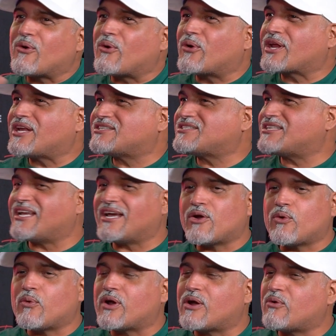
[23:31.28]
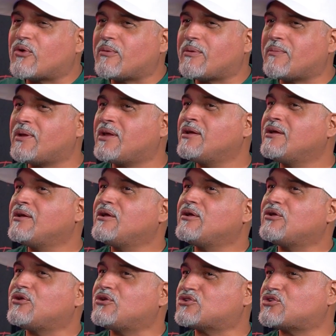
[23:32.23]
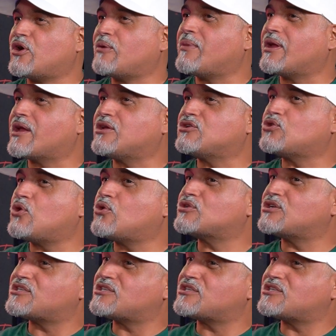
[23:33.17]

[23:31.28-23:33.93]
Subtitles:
or quinceañera or whatever it may be. You started making jokes.